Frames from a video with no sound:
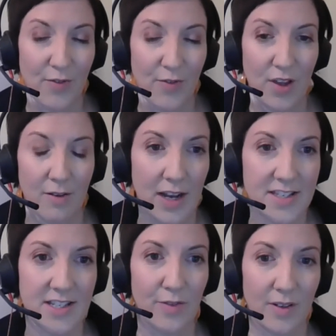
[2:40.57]
The,
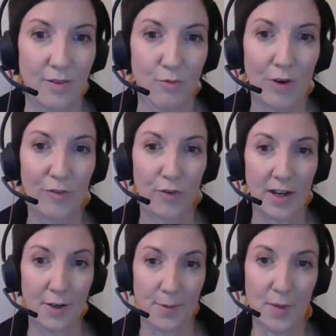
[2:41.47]
the nineteen
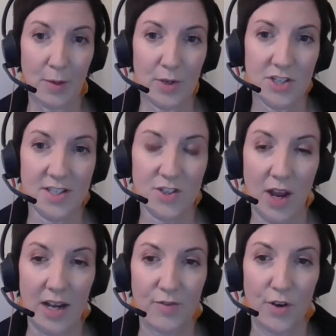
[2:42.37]
sixty-seven referendum, in
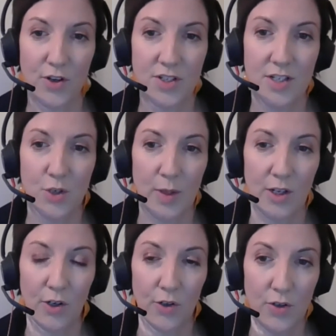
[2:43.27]
which Australia
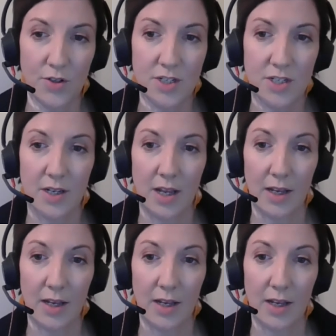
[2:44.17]
voted to include